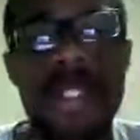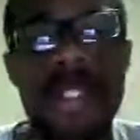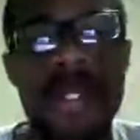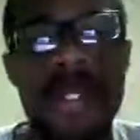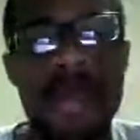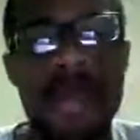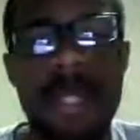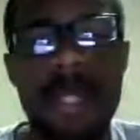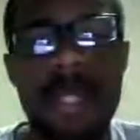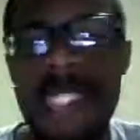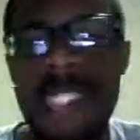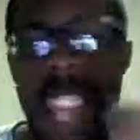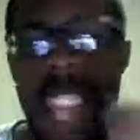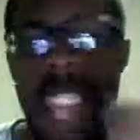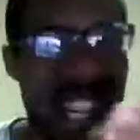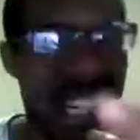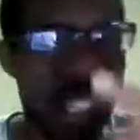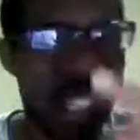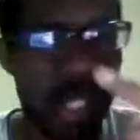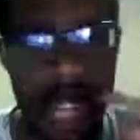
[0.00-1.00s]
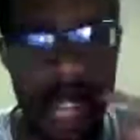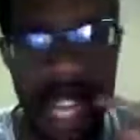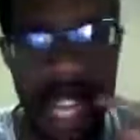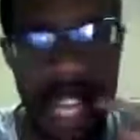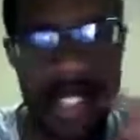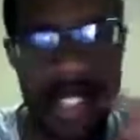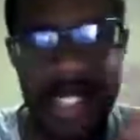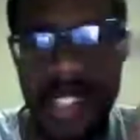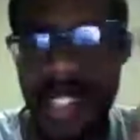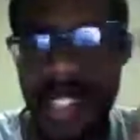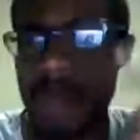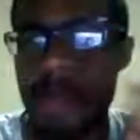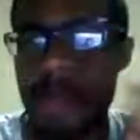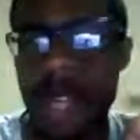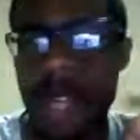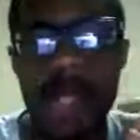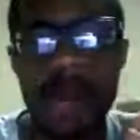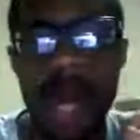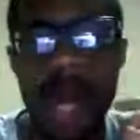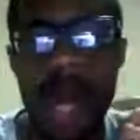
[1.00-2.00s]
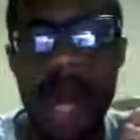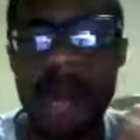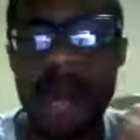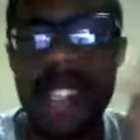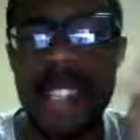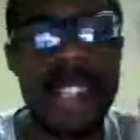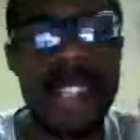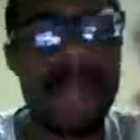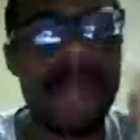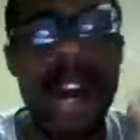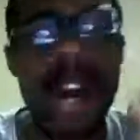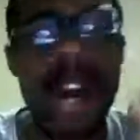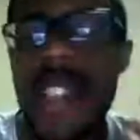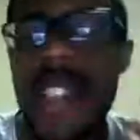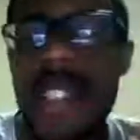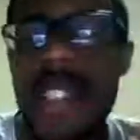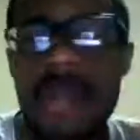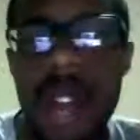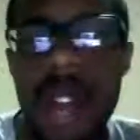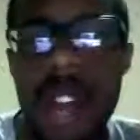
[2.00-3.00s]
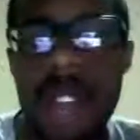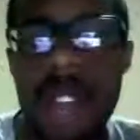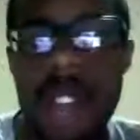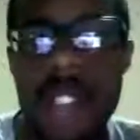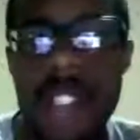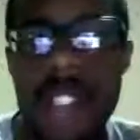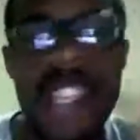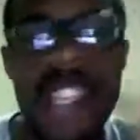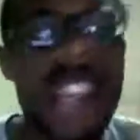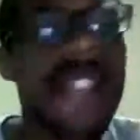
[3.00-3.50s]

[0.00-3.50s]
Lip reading: from San Andreas to SpongeBob to some other references,